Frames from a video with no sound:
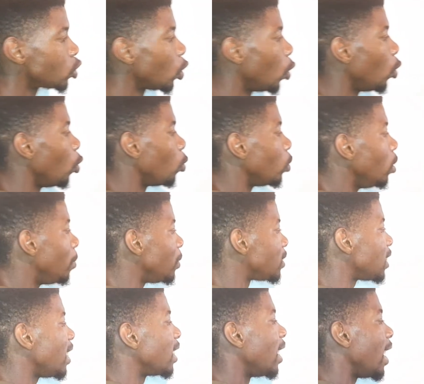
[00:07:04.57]
So we'll be
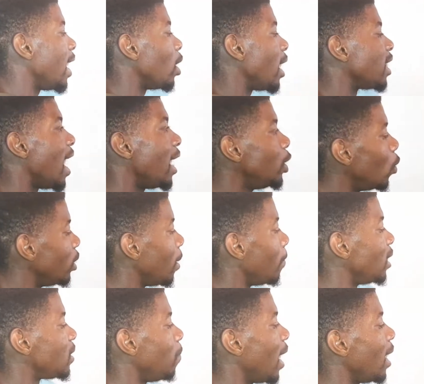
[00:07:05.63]
saying the unknown
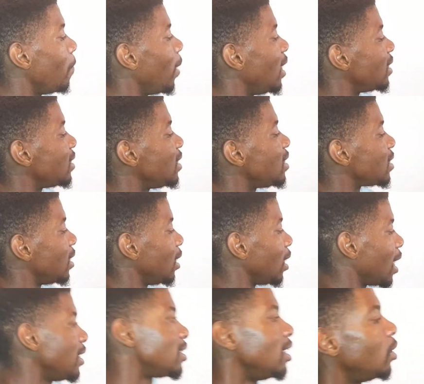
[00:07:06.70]
multiplied by 6,
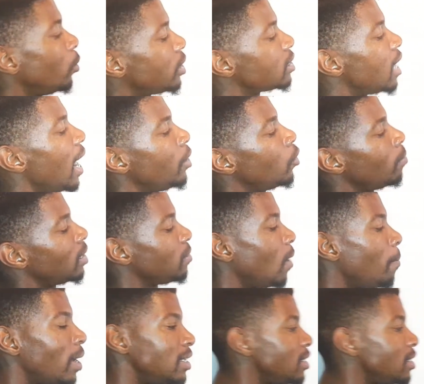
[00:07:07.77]
right? Which is the unknown multiplied